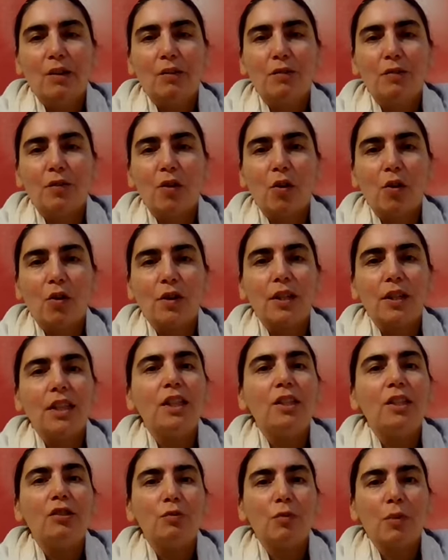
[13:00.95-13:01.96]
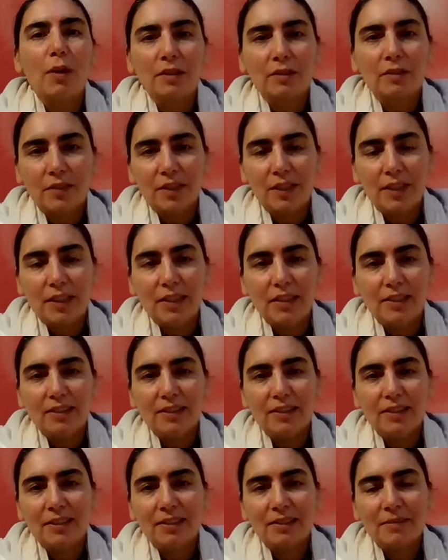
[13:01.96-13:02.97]
for each one of
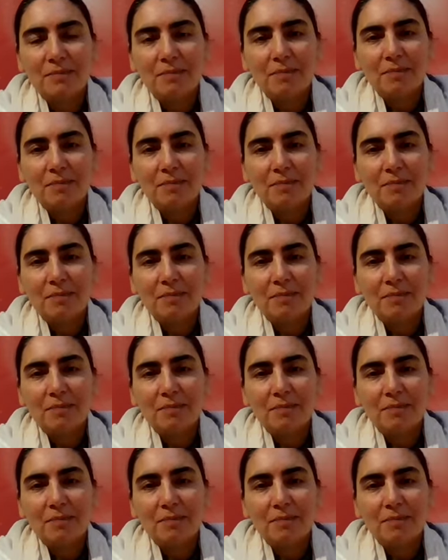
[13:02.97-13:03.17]
these.